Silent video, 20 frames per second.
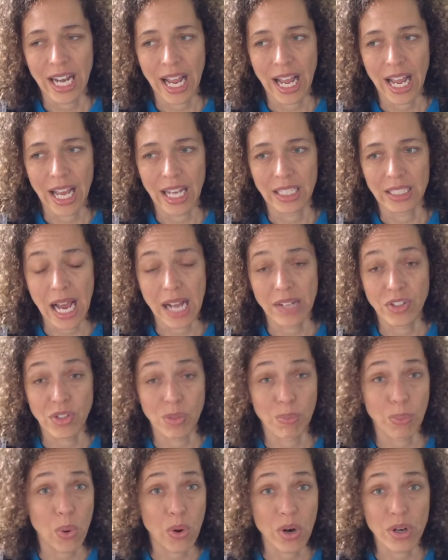and I
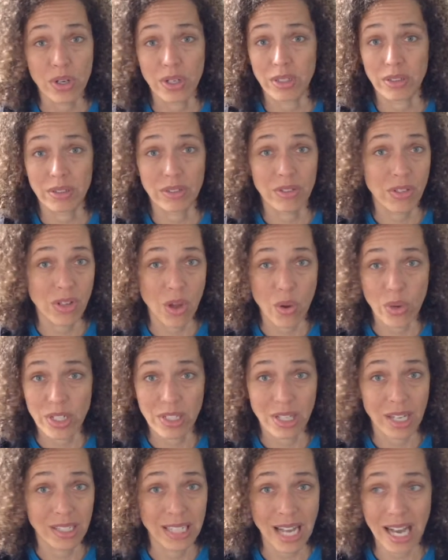support Zoe
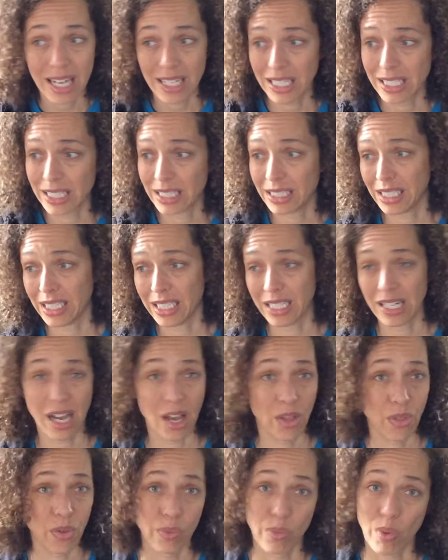Saldana in
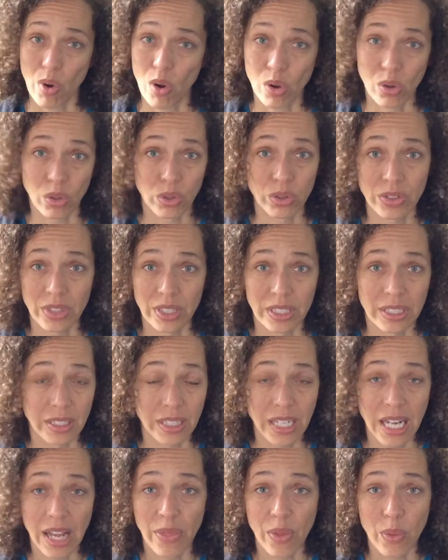other roles
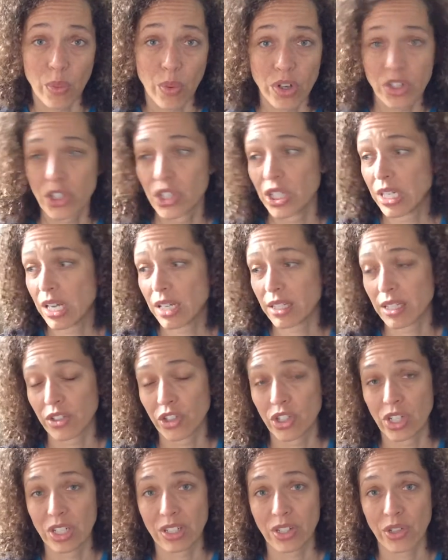and the work she does, and
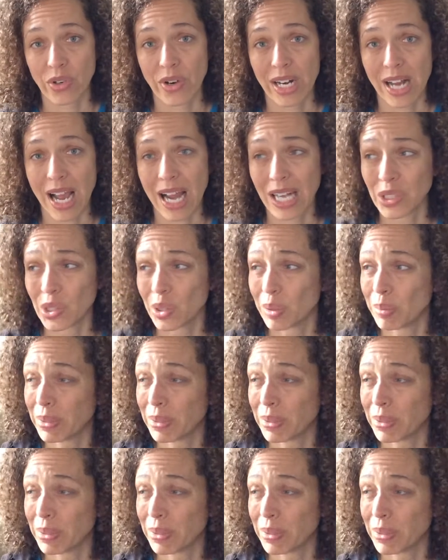she's a great actor,